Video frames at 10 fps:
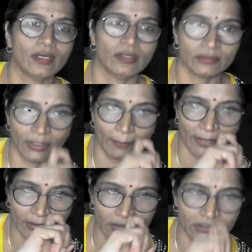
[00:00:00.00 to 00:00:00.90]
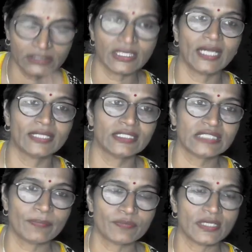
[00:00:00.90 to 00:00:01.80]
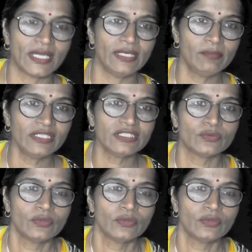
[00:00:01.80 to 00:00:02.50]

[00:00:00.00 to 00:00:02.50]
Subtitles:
The metals are the sub-elements,